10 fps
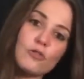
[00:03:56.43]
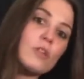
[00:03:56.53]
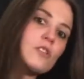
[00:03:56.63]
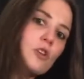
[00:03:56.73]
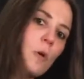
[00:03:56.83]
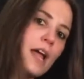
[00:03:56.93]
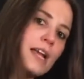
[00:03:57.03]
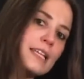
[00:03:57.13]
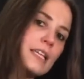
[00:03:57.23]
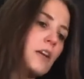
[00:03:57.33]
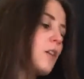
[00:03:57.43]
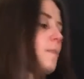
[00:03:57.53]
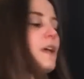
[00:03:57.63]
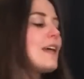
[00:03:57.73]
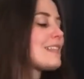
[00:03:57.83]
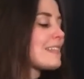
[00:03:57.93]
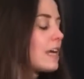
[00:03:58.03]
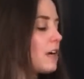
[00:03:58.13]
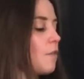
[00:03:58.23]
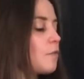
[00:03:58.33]
So let's go ahead here, let's
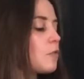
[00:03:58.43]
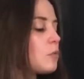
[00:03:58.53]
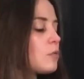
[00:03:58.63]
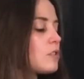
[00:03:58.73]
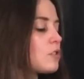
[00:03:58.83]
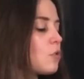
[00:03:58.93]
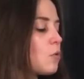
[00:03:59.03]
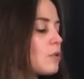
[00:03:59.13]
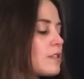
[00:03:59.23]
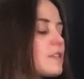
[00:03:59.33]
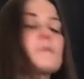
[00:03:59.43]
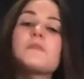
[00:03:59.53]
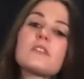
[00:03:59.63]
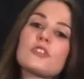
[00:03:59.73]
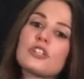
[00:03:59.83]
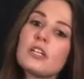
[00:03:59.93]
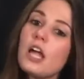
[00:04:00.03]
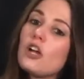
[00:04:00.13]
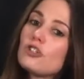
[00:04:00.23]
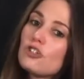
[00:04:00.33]
get comfortable with these chords in this position,
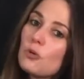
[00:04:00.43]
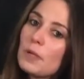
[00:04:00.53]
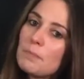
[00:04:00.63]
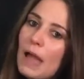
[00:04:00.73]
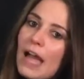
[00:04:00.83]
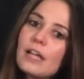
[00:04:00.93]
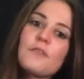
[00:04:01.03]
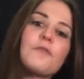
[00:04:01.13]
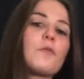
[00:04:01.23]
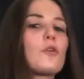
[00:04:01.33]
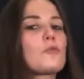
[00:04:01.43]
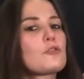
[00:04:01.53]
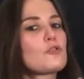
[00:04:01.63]
just going back and forth